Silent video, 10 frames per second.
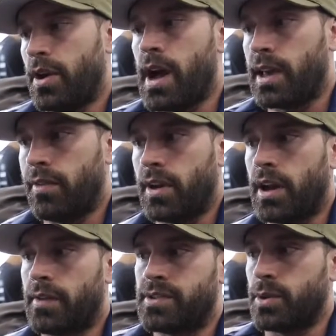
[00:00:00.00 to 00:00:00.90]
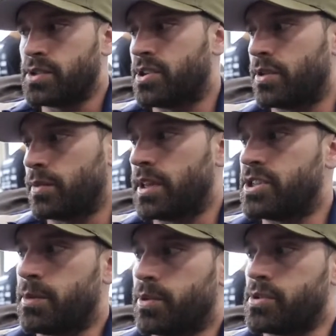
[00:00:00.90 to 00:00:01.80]
you're not giving enough to a certain
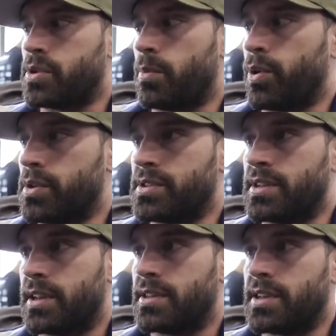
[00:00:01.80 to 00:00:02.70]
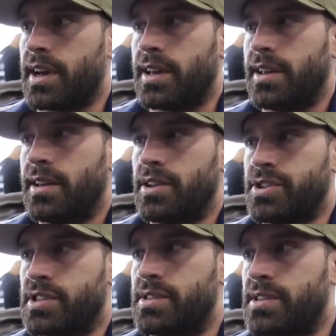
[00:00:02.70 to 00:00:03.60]
relationship or a certain person, then it's like
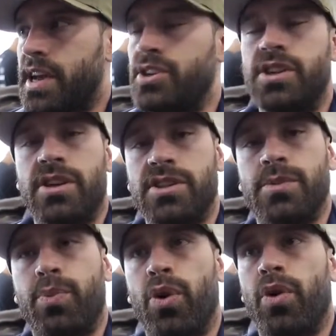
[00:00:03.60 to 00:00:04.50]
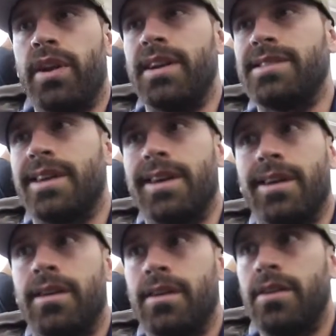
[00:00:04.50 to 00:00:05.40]
there's this tension, there's this pull, and then it's like
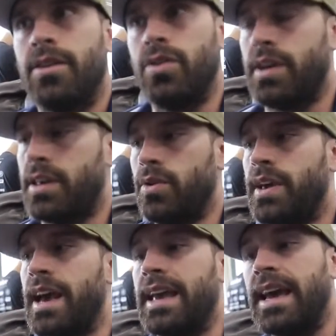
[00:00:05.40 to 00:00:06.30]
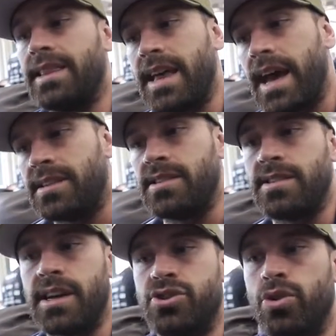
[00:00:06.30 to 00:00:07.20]
you, you can't get that as
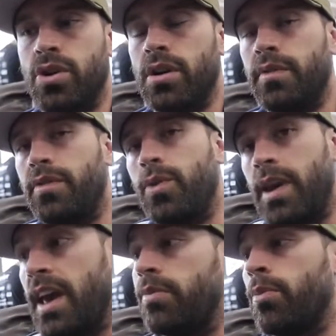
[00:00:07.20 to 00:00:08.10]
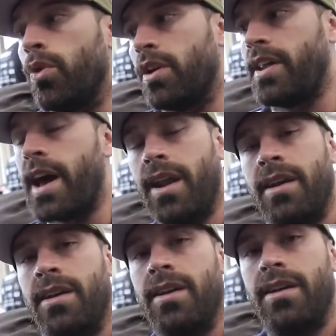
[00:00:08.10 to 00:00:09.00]
easy as you could have if you gave more to that.
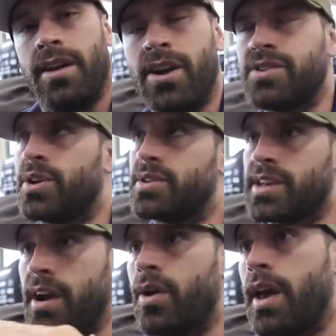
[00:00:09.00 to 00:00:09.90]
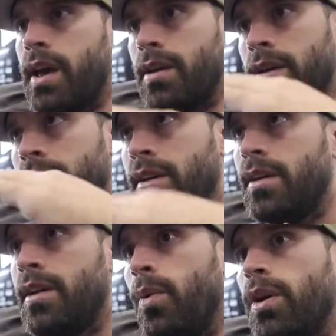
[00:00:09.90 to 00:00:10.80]
You know, so it's like
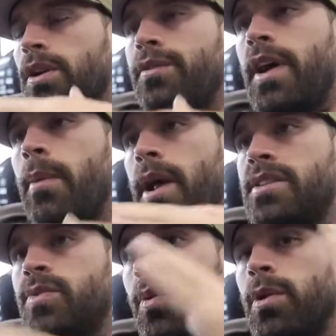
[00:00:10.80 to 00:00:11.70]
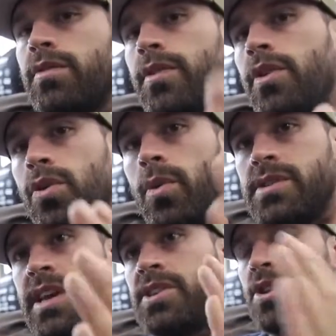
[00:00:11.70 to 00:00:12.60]
okay, where can you find a balance of what works for you,
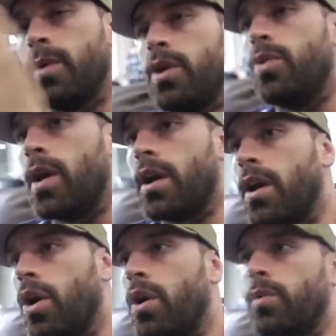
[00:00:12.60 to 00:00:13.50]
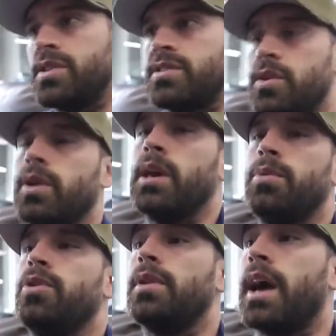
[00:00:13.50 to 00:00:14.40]
what gets you where you want to go and what's still
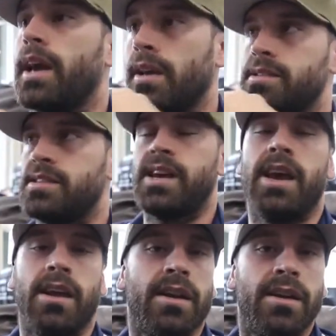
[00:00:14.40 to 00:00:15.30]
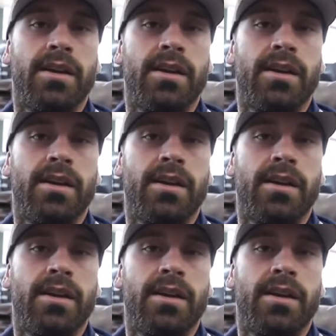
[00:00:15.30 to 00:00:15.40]
keeping you like sane.